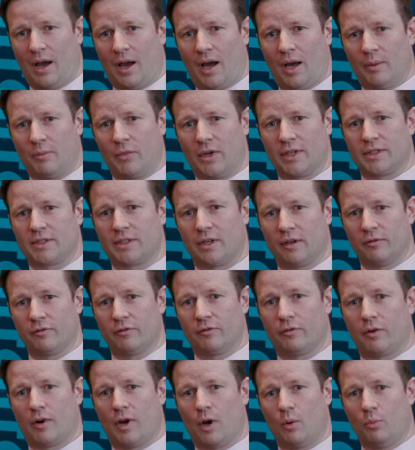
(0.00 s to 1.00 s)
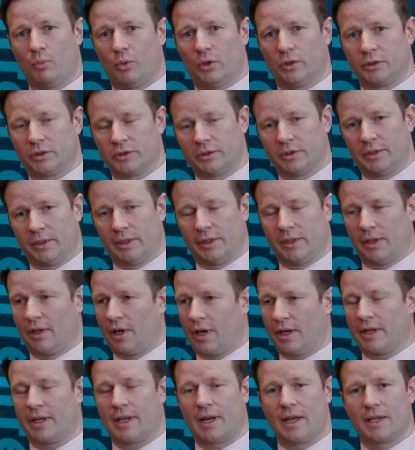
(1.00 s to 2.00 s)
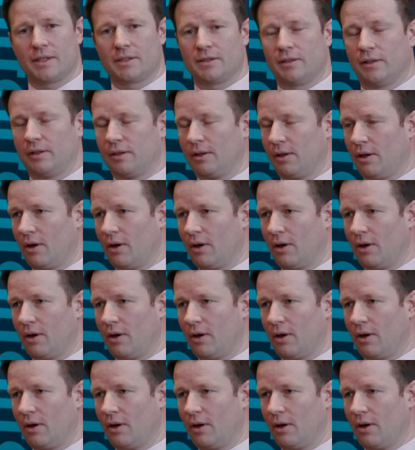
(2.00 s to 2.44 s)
I'm not solving for output. I get asked